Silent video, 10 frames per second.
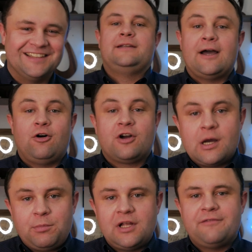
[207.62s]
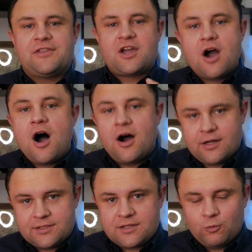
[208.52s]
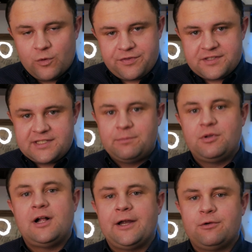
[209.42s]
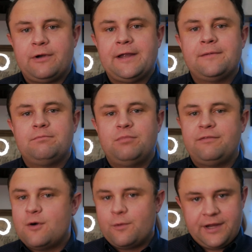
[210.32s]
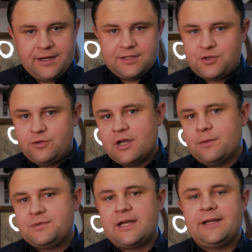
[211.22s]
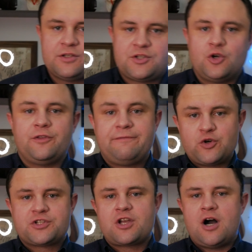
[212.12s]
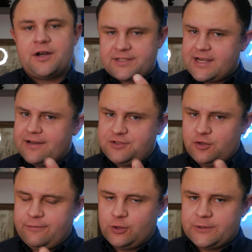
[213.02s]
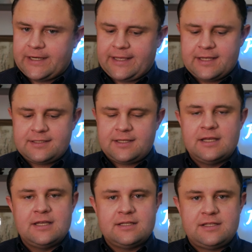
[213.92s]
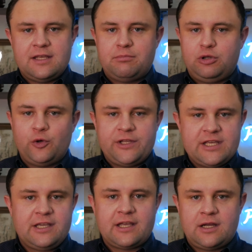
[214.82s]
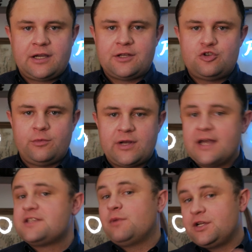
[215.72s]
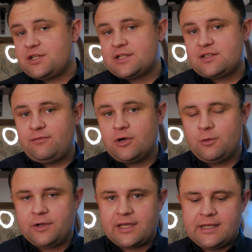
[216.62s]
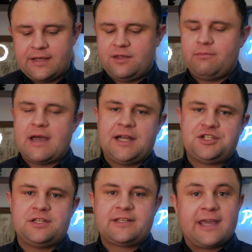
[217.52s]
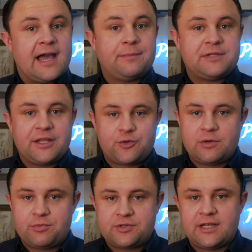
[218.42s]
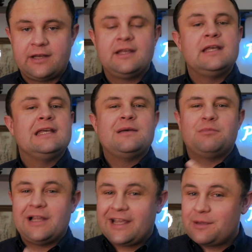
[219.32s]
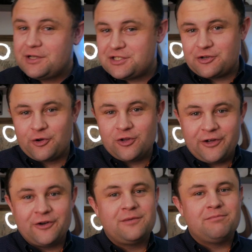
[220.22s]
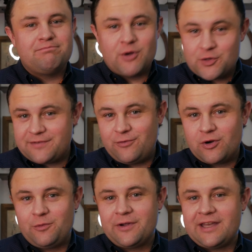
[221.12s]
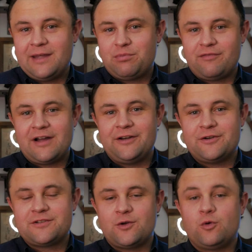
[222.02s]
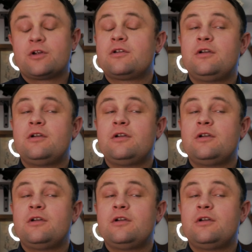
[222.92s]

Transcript: Now, a couple of the cons with the simple IRA before we get into the upside. So the first con is kind of twofolded, I guess, is the employee cannot contribute as much as the 401k and the match is capped at 3%. Like I mentioned earlier, most 401k providers or